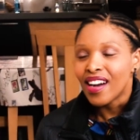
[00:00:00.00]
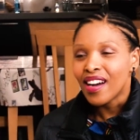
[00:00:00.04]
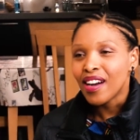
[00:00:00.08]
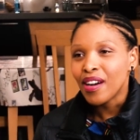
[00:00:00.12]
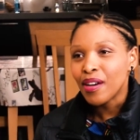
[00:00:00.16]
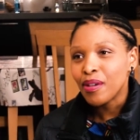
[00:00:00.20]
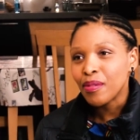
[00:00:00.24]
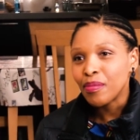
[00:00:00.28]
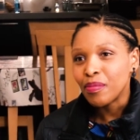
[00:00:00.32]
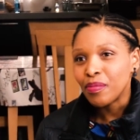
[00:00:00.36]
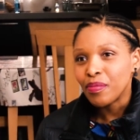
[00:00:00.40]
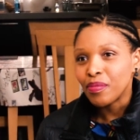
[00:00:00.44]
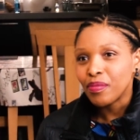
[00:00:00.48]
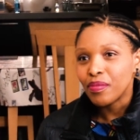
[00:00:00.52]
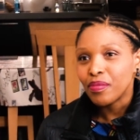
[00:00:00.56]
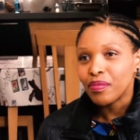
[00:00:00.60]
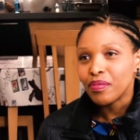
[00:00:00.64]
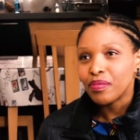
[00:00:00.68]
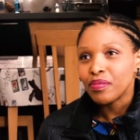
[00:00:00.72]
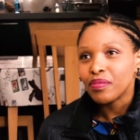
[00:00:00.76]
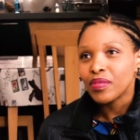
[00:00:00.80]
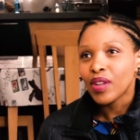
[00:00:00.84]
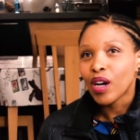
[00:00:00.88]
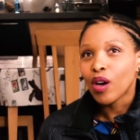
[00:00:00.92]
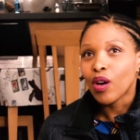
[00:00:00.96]
Um,
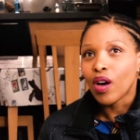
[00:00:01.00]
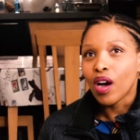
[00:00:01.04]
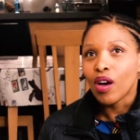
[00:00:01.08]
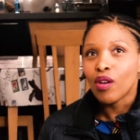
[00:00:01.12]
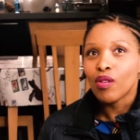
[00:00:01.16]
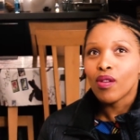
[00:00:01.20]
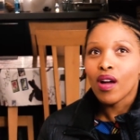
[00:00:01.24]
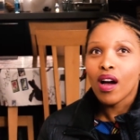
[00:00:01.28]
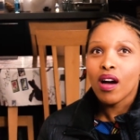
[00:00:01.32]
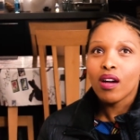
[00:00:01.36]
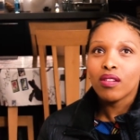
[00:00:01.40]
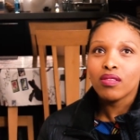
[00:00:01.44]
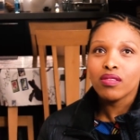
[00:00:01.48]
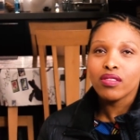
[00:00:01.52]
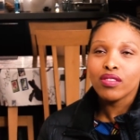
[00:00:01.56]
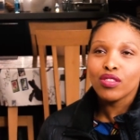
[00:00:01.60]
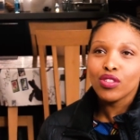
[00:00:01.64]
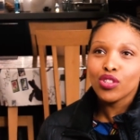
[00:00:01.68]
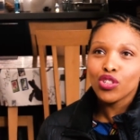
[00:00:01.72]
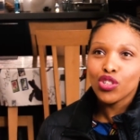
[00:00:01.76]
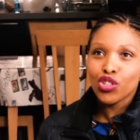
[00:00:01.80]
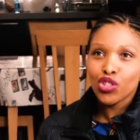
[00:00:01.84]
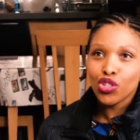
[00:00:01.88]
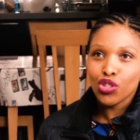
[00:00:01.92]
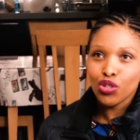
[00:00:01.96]
now, around
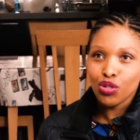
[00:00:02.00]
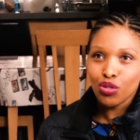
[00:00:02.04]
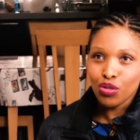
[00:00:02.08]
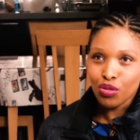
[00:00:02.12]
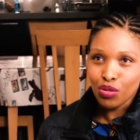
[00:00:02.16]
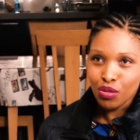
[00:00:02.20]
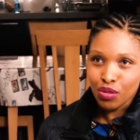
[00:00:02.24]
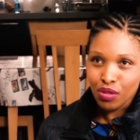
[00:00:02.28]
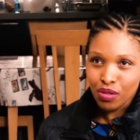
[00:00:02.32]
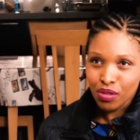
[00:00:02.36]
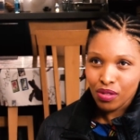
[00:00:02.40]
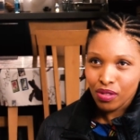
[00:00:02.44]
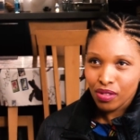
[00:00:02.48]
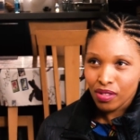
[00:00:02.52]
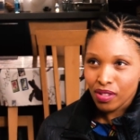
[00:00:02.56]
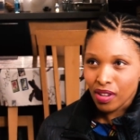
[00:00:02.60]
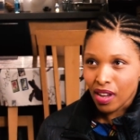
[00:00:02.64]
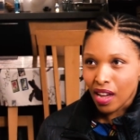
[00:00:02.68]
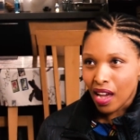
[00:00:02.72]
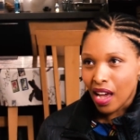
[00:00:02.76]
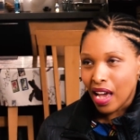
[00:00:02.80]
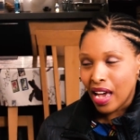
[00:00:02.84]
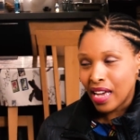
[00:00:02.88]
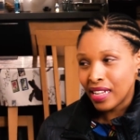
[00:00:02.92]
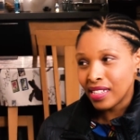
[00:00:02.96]
June
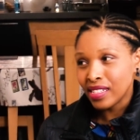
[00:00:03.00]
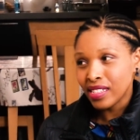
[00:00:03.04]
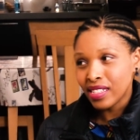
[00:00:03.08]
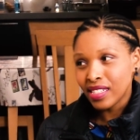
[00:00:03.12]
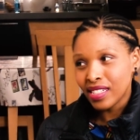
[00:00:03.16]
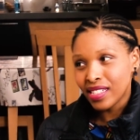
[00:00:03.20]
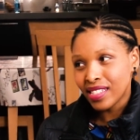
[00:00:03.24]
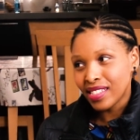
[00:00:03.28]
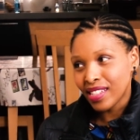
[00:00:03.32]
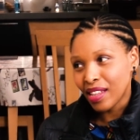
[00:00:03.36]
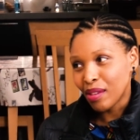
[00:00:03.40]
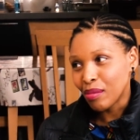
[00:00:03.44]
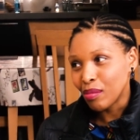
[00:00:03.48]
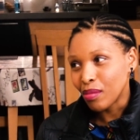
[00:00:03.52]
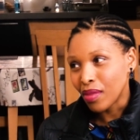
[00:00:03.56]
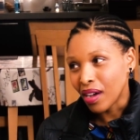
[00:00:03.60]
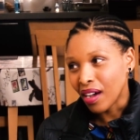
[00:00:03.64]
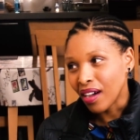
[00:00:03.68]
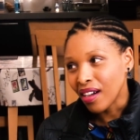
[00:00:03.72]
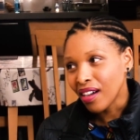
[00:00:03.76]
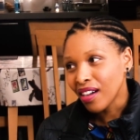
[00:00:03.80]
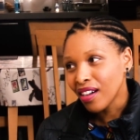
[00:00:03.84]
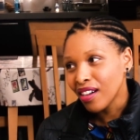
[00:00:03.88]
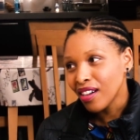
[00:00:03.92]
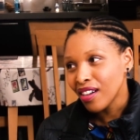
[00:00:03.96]
mm. and
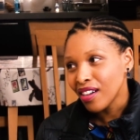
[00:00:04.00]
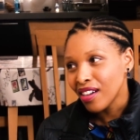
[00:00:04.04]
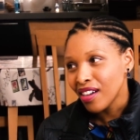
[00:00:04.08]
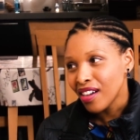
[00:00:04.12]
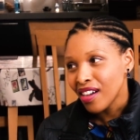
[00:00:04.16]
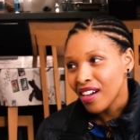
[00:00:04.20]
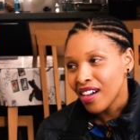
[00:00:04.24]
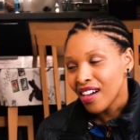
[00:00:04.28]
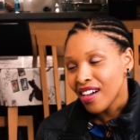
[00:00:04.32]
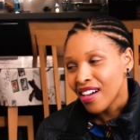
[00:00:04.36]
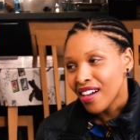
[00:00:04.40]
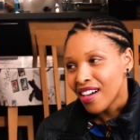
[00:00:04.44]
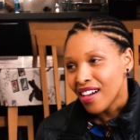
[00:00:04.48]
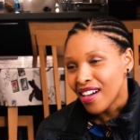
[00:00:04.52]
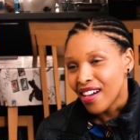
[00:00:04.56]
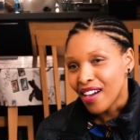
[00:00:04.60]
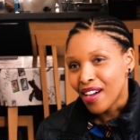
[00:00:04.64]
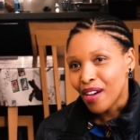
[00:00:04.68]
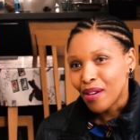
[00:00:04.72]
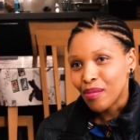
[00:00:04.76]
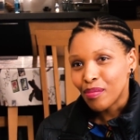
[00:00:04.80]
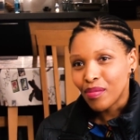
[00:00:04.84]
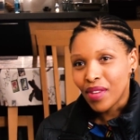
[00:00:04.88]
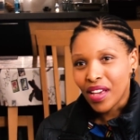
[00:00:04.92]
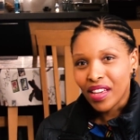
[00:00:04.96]
December, yes.
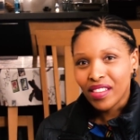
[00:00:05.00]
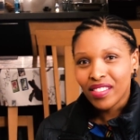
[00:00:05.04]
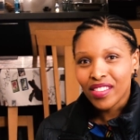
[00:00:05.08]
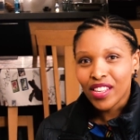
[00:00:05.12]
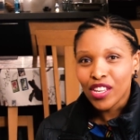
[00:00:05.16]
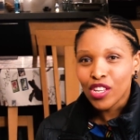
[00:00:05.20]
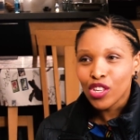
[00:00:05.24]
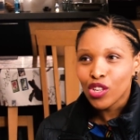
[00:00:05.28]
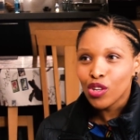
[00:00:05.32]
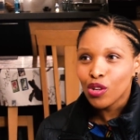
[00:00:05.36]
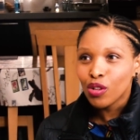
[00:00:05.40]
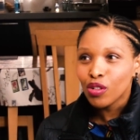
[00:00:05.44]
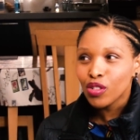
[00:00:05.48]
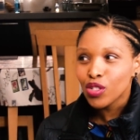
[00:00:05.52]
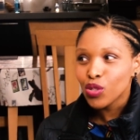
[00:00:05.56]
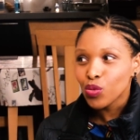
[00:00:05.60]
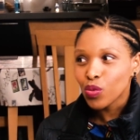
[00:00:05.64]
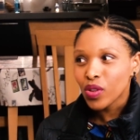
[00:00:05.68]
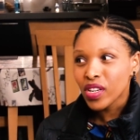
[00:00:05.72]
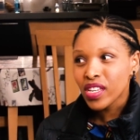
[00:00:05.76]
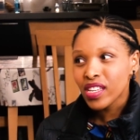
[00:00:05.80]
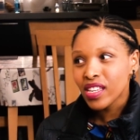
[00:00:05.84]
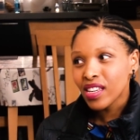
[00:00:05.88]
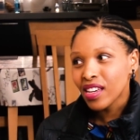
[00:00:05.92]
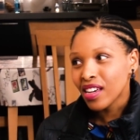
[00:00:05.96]
um, in the news,
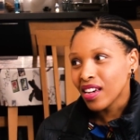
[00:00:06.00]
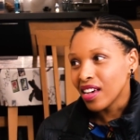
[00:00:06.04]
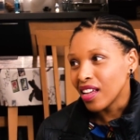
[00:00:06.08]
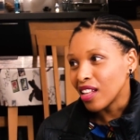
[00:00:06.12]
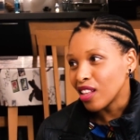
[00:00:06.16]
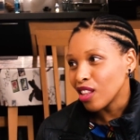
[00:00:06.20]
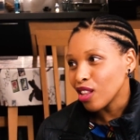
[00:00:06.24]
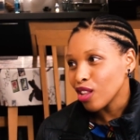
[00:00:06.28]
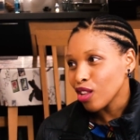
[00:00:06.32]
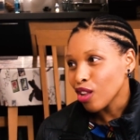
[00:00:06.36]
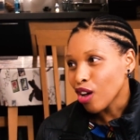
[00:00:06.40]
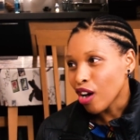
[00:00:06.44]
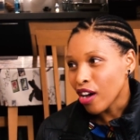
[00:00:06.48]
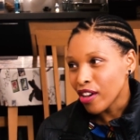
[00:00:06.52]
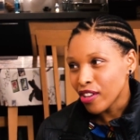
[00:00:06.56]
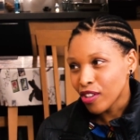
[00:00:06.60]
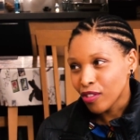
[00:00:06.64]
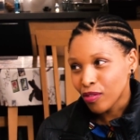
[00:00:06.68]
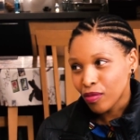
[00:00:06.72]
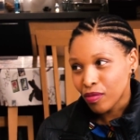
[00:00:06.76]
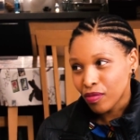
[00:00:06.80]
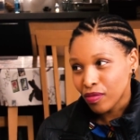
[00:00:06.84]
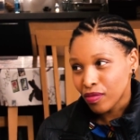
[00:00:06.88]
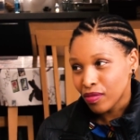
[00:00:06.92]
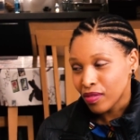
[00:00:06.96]
we hear a lot
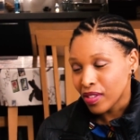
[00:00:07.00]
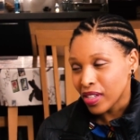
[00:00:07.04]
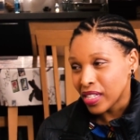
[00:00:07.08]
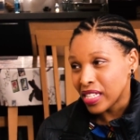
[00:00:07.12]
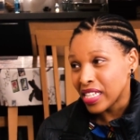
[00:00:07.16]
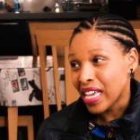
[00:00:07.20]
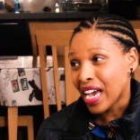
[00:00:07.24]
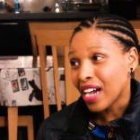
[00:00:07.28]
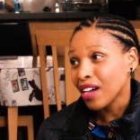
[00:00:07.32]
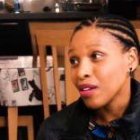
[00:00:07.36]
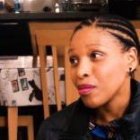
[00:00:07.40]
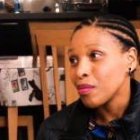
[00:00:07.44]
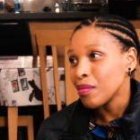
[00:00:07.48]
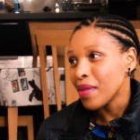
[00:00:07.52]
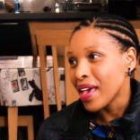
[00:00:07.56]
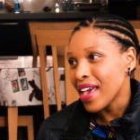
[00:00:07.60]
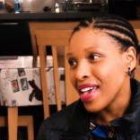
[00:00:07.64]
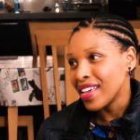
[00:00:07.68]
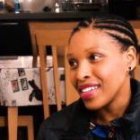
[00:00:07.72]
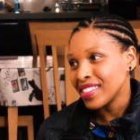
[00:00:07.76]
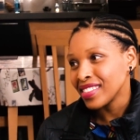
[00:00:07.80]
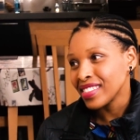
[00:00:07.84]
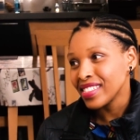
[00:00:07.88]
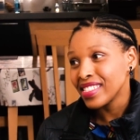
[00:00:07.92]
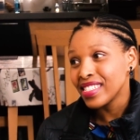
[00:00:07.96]
of young
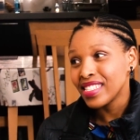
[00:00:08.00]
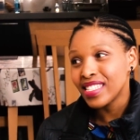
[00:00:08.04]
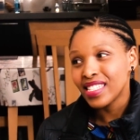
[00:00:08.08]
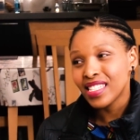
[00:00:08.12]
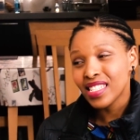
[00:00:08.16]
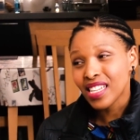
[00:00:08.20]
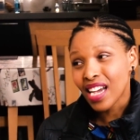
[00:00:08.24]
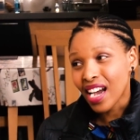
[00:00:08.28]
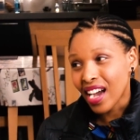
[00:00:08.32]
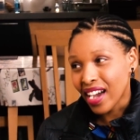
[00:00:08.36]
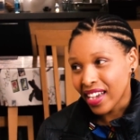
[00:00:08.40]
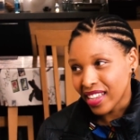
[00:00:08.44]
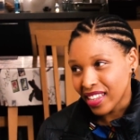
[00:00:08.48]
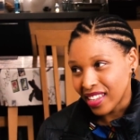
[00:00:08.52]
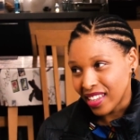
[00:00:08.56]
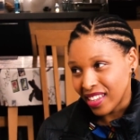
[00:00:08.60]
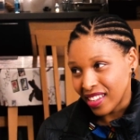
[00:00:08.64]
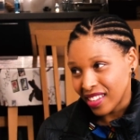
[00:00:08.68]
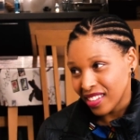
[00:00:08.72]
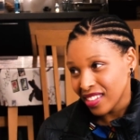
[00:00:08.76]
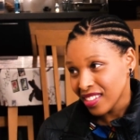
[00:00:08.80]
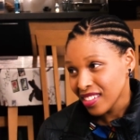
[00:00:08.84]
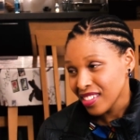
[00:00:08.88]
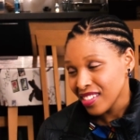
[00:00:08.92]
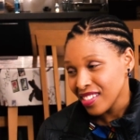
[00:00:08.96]
men
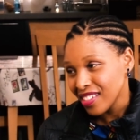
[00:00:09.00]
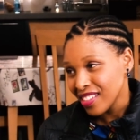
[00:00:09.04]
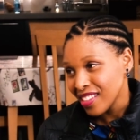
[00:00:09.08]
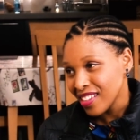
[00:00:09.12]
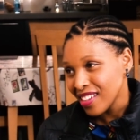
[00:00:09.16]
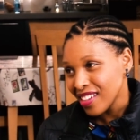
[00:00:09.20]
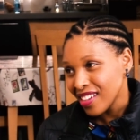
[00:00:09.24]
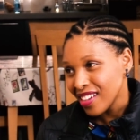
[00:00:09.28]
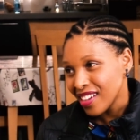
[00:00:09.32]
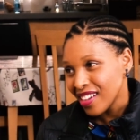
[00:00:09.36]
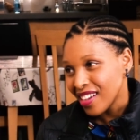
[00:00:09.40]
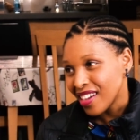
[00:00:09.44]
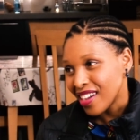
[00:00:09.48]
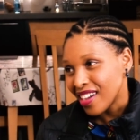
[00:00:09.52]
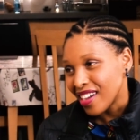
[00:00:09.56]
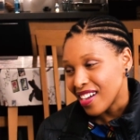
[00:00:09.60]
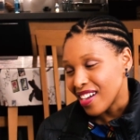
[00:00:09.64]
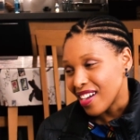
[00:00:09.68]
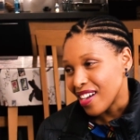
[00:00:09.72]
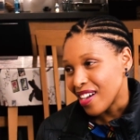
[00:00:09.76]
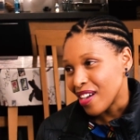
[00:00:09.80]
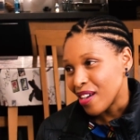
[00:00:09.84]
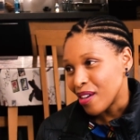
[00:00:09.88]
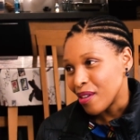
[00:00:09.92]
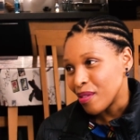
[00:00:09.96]
dying
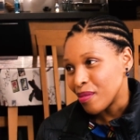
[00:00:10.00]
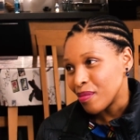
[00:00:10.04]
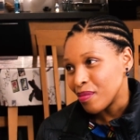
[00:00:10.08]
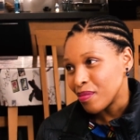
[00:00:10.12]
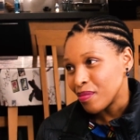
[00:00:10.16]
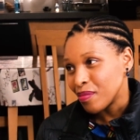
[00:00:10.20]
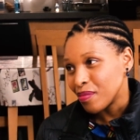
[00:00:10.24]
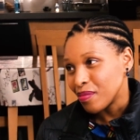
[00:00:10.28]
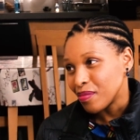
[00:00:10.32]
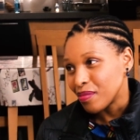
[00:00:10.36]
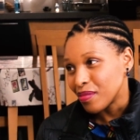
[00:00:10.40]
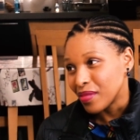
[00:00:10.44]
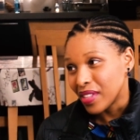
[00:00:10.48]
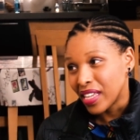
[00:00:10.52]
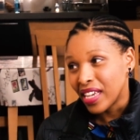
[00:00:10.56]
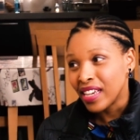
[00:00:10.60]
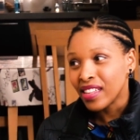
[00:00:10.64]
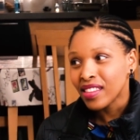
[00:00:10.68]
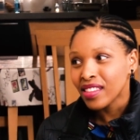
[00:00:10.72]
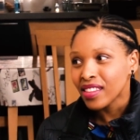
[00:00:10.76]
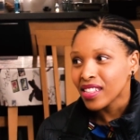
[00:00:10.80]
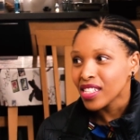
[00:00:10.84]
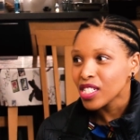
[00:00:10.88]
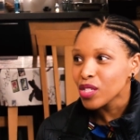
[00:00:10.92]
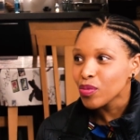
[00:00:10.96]
yes. um,
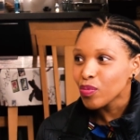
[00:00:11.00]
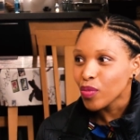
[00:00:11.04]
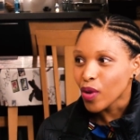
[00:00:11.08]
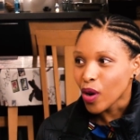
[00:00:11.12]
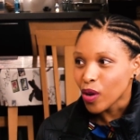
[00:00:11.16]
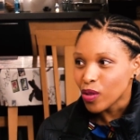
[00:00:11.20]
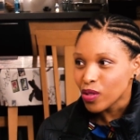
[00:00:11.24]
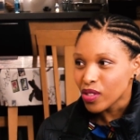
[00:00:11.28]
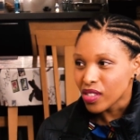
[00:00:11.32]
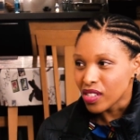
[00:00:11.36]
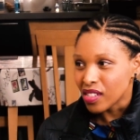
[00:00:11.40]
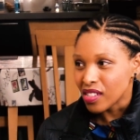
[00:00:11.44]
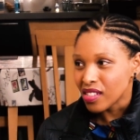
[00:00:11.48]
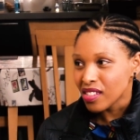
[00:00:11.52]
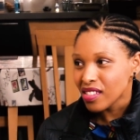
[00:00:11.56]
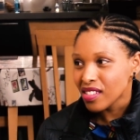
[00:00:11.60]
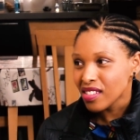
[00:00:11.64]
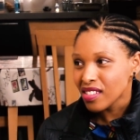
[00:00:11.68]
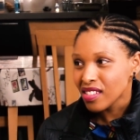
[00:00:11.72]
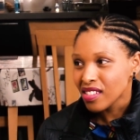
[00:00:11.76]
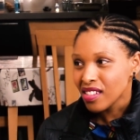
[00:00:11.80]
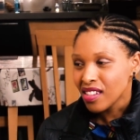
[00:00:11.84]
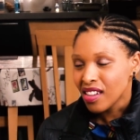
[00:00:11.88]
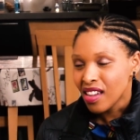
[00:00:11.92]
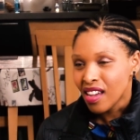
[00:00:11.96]
in this
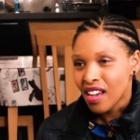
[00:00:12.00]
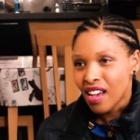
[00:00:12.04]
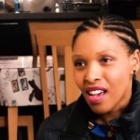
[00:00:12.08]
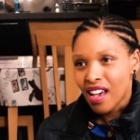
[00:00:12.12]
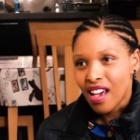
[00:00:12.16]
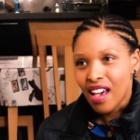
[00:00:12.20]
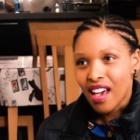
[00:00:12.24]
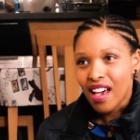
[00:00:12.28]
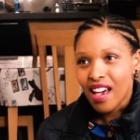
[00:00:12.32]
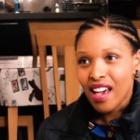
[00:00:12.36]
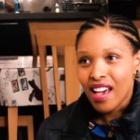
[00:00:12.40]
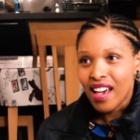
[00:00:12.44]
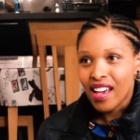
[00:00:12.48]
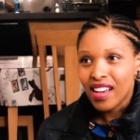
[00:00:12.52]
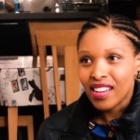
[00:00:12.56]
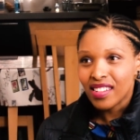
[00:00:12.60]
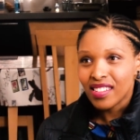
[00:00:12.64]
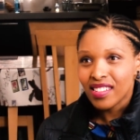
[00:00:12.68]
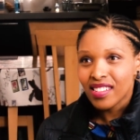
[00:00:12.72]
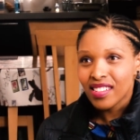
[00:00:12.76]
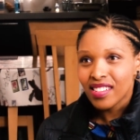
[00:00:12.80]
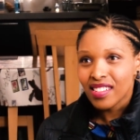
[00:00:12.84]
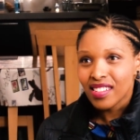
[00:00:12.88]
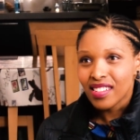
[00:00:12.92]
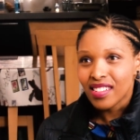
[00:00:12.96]
process.
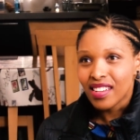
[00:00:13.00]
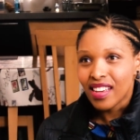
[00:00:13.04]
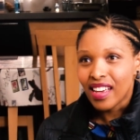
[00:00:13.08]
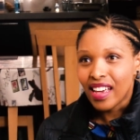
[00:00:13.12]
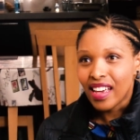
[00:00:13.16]
And